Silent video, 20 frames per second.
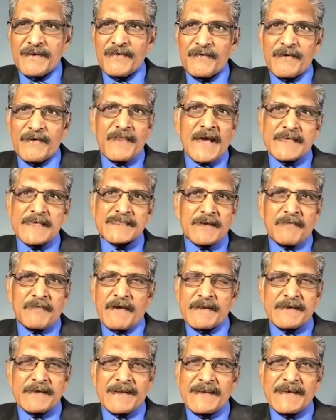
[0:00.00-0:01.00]
Well, that's not
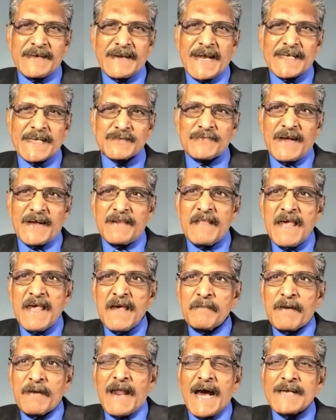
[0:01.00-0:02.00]
very clear as well.
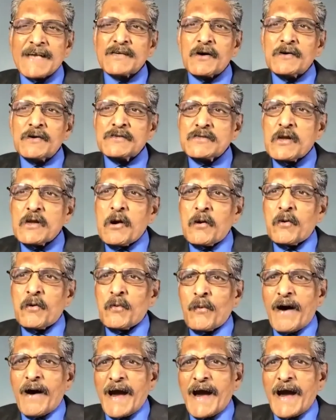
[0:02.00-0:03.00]
But I don't know
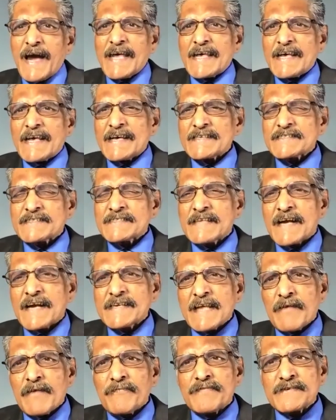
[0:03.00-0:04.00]
why it's
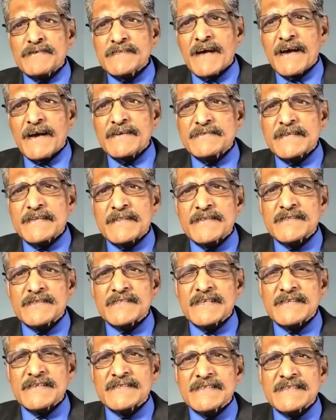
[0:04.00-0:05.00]
not emphasized in the
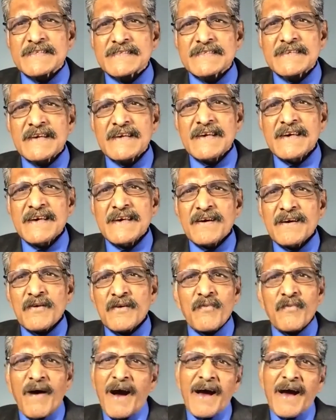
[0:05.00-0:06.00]
churches.
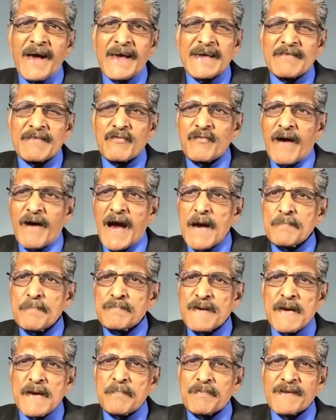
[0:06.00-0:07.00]
Why? Why
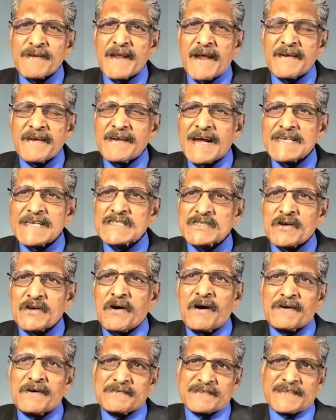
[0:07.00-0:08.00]
people are not
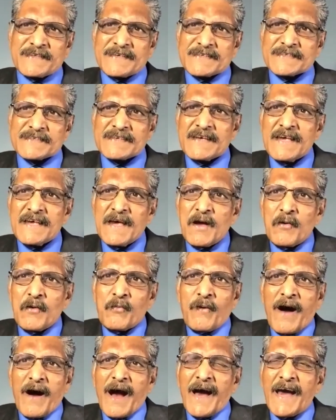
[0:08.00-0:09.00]
taught this?
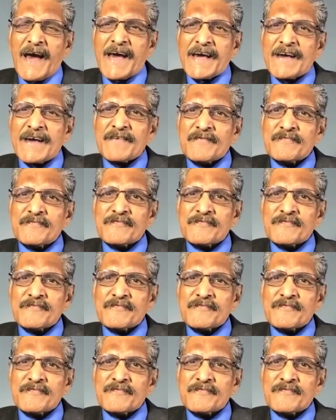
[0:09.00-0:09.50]
Why?